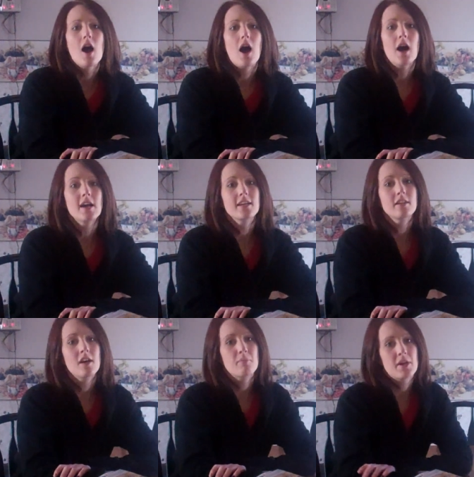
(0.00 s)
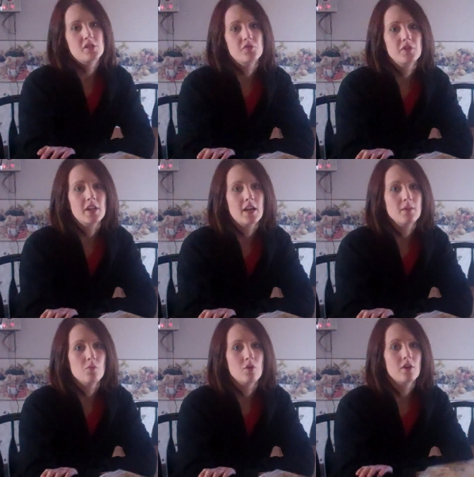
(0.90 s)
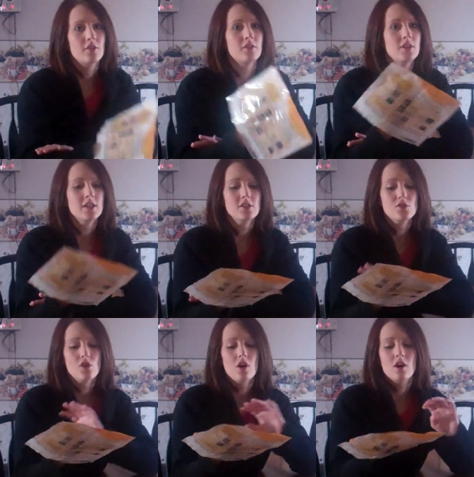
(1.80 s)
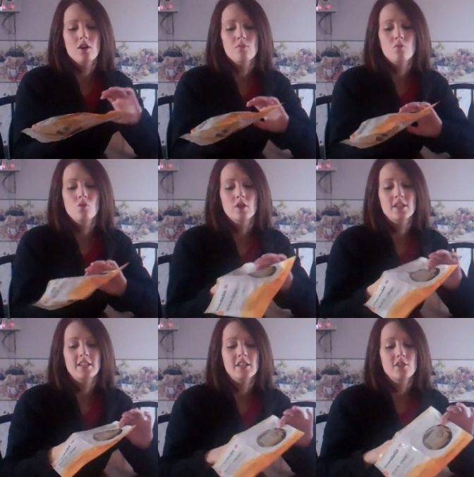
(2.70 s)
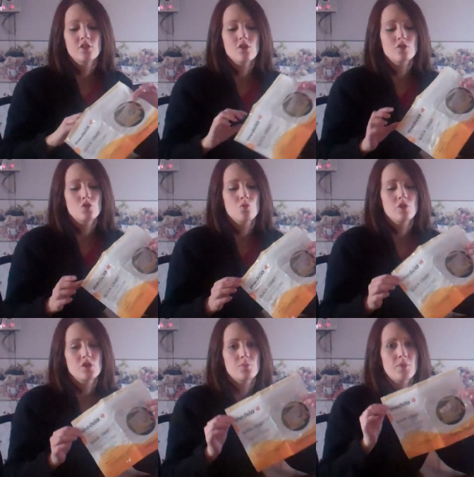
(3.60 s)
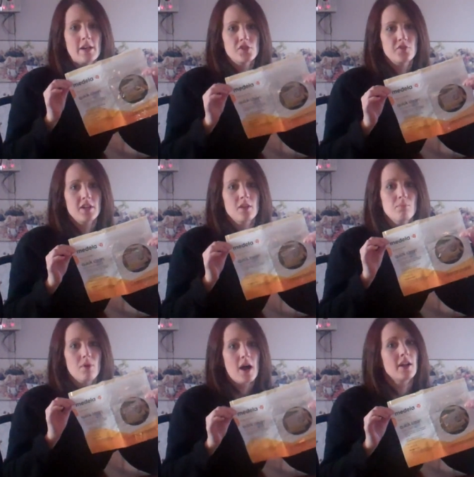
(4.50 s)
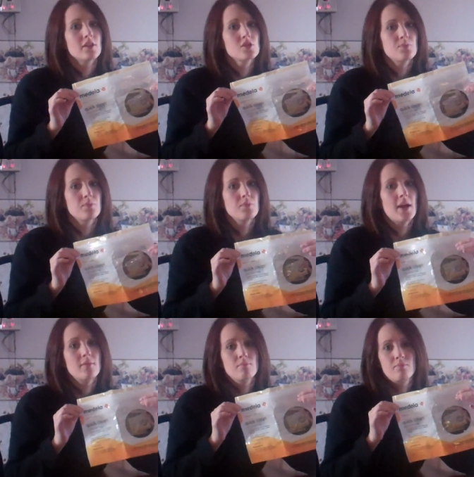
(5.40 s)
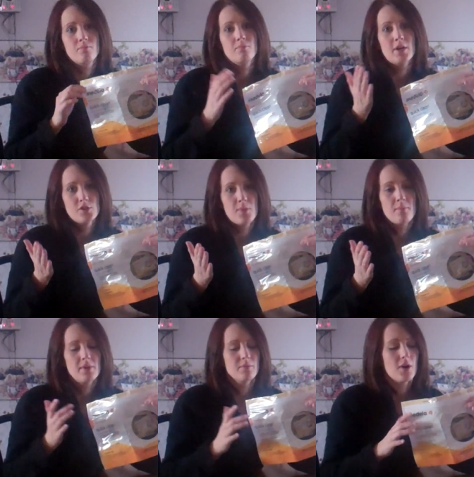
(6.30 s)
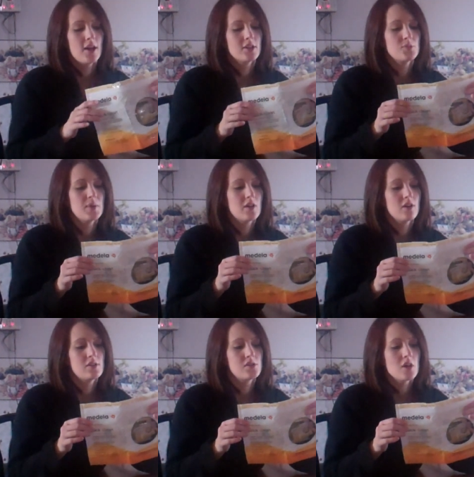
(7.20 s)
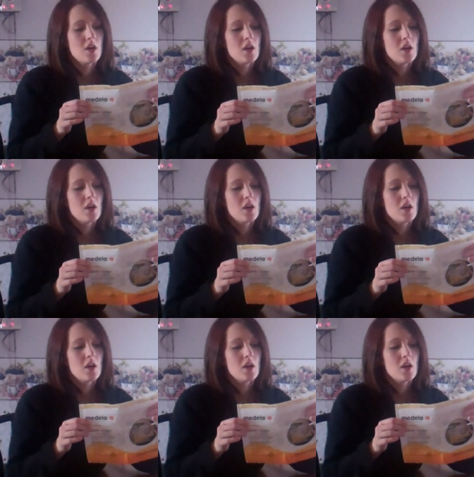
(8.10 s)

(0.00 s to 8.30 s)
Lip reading: I cannot breastfeed anymore. These are more geared towards breastfeeding products and breast pumping products because